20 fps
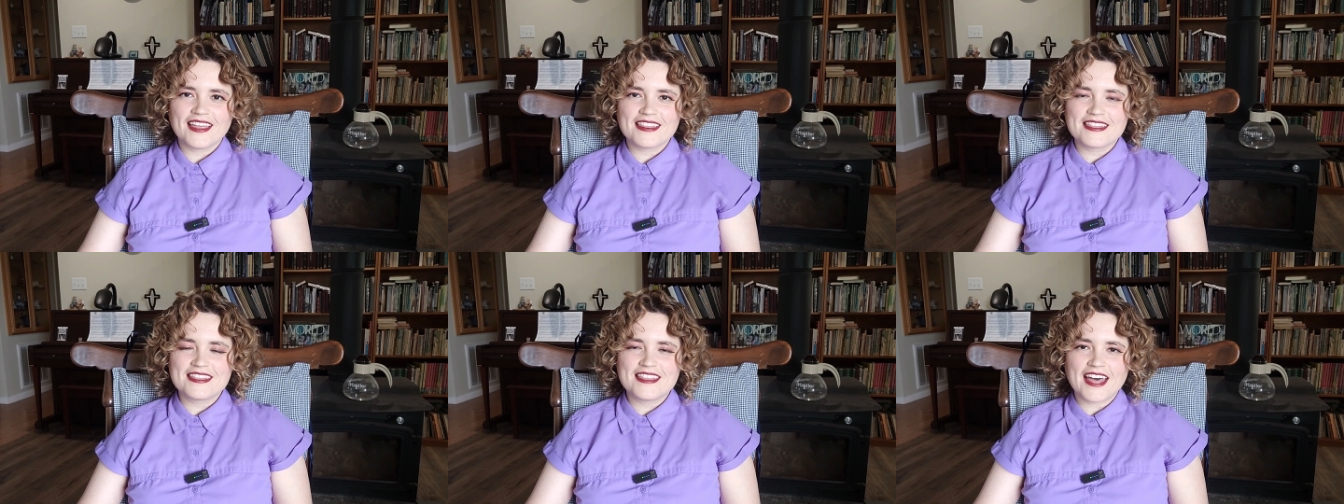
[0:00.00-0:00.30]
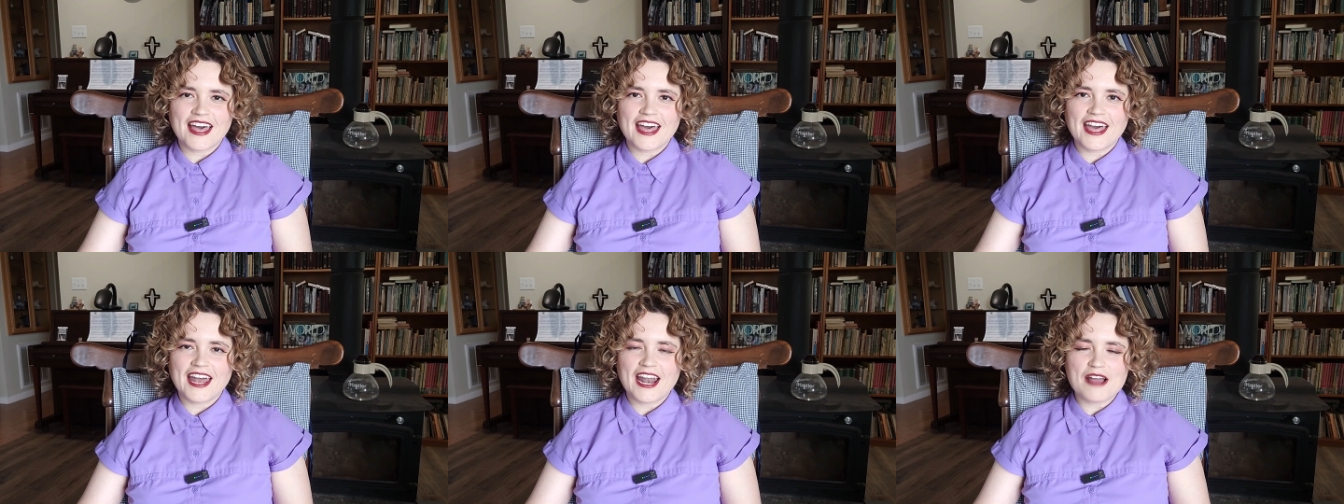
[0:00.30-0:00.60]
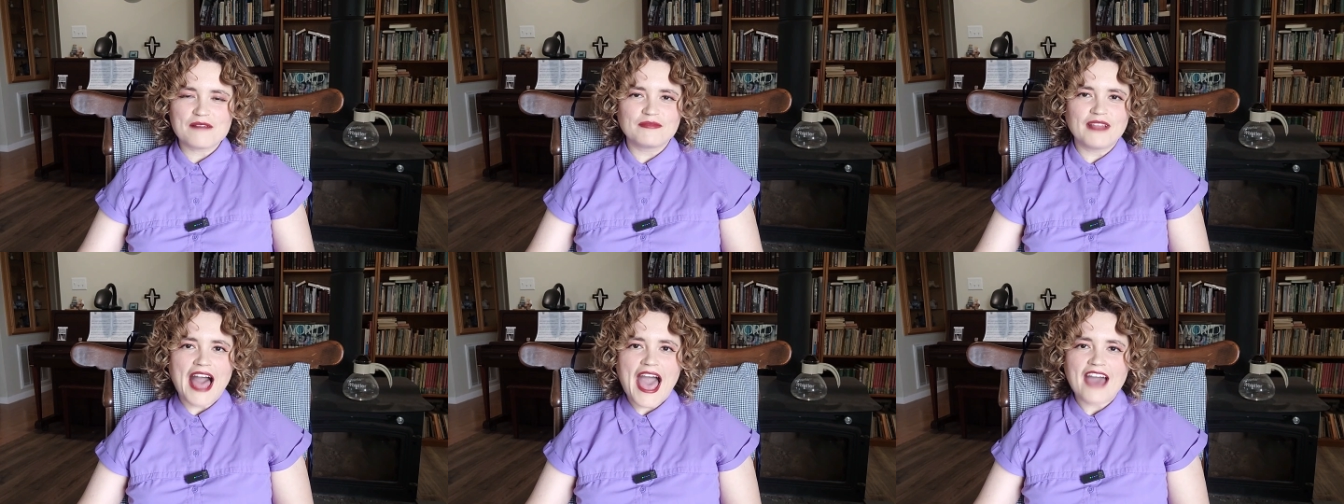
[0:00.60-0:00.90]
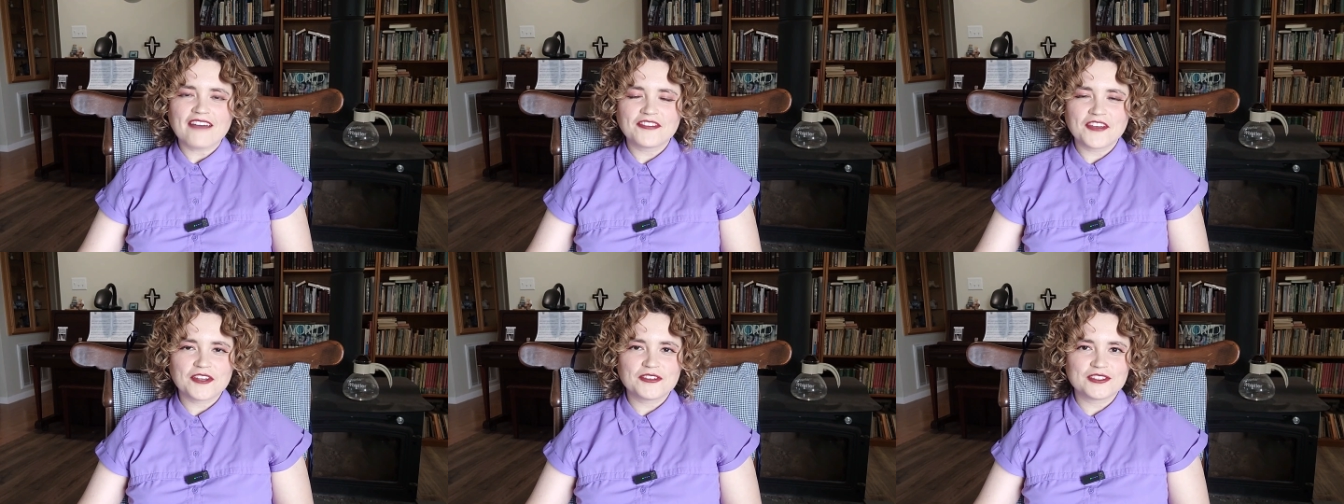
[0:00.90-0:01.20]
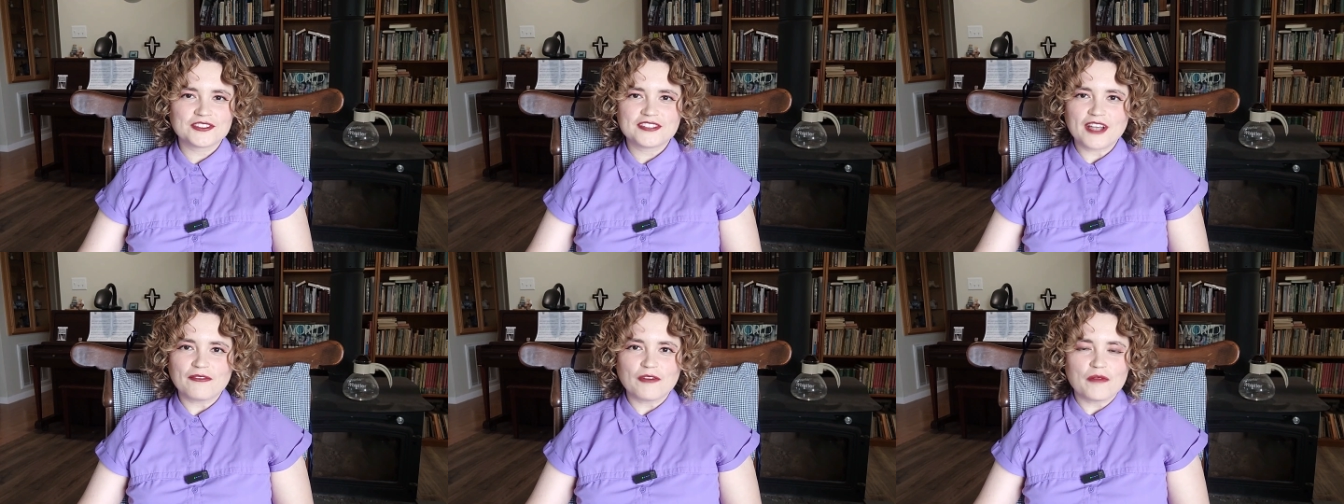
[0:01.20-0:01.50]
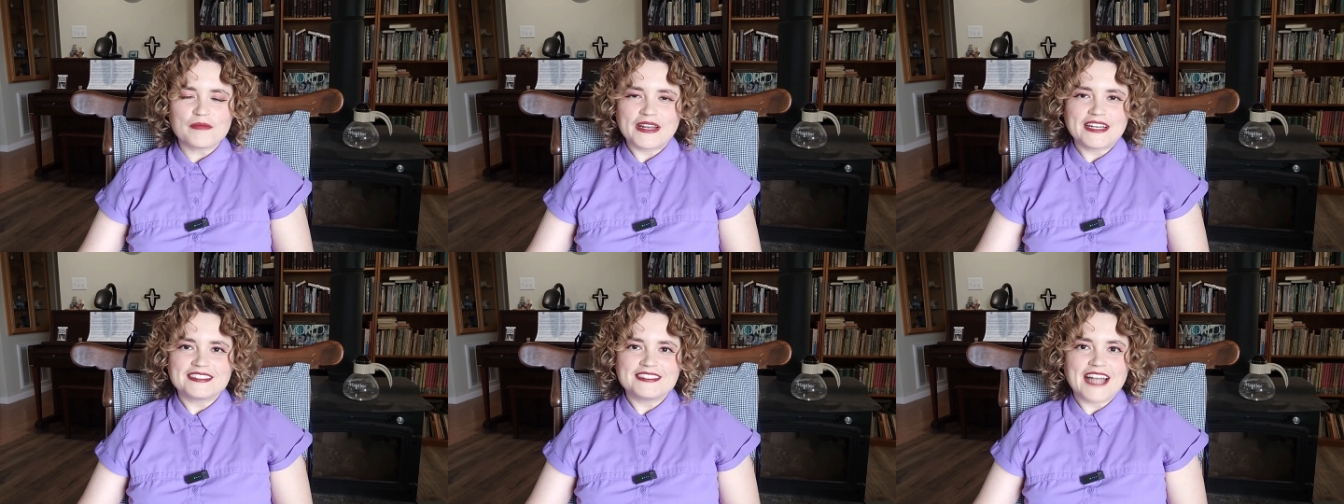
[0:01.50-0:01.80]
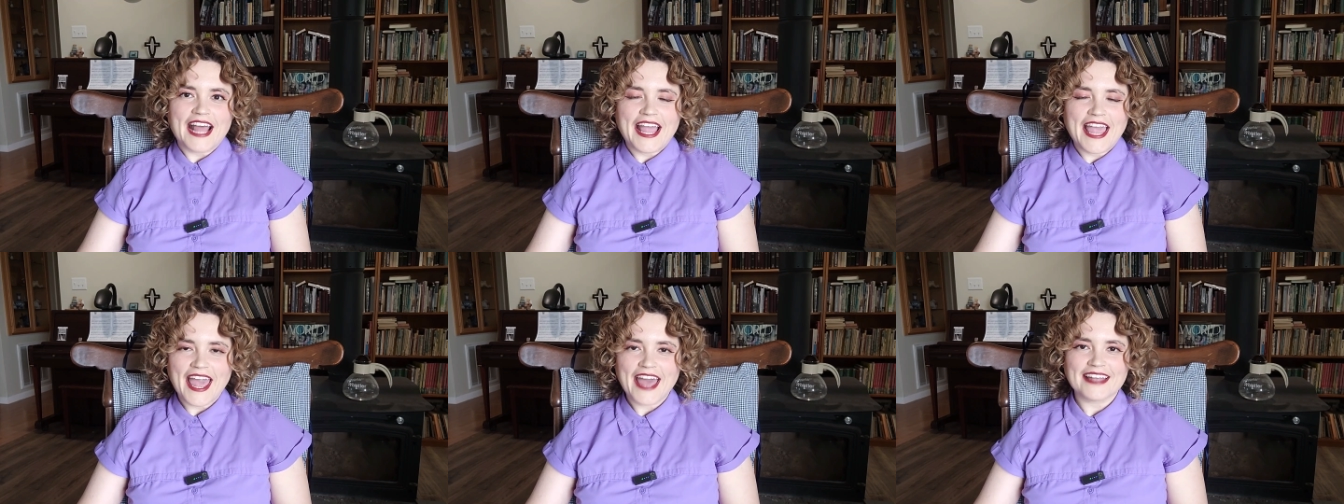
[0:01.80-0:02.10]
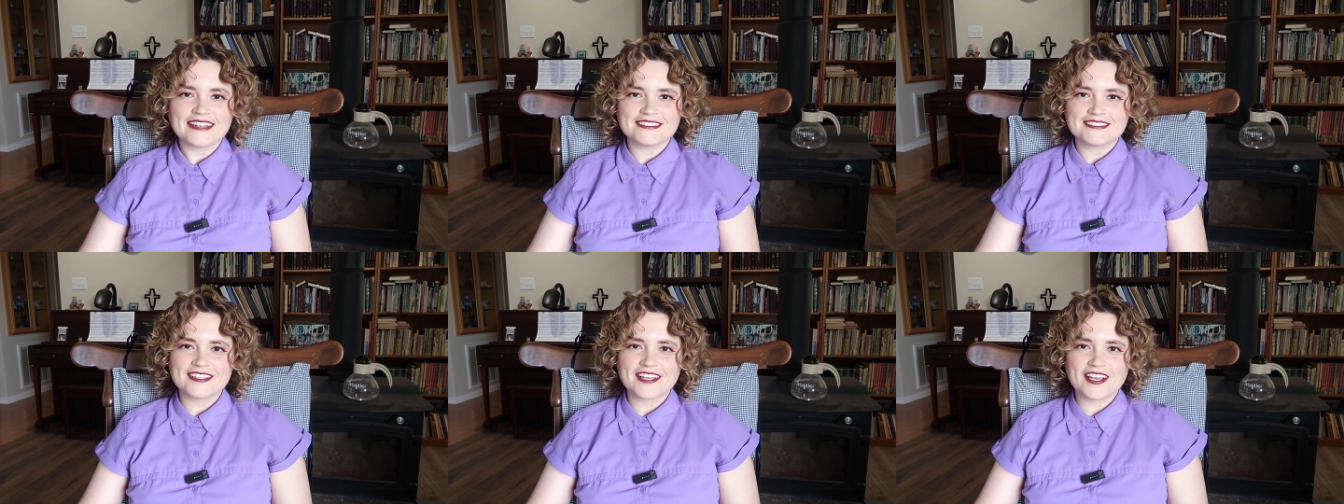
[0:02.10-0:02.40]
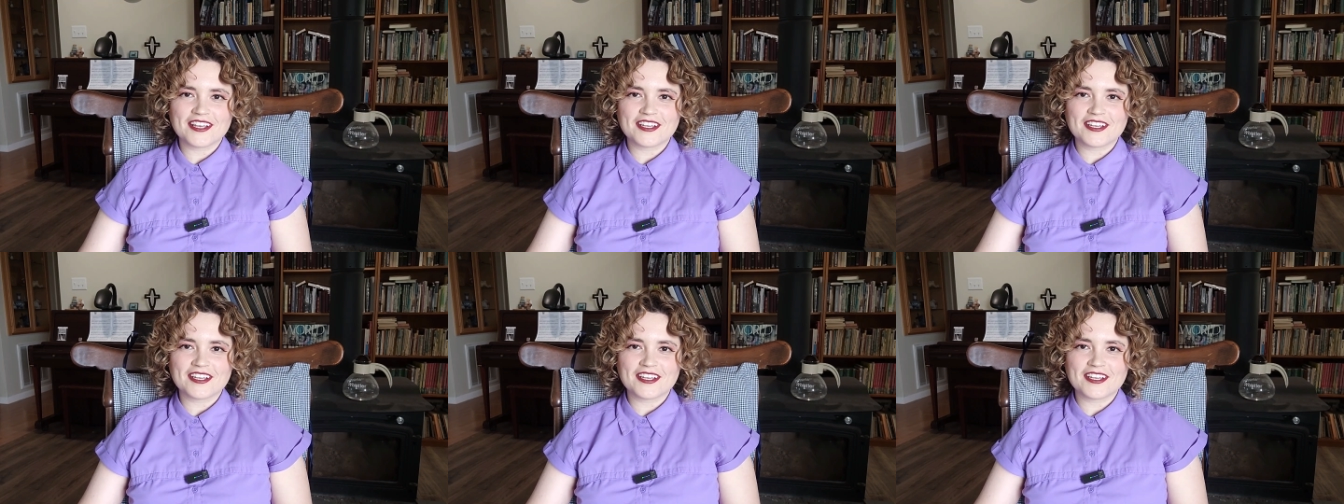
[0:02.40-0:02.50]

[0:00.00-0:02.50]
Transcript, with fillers: that I'm laughing for several minutes and I can't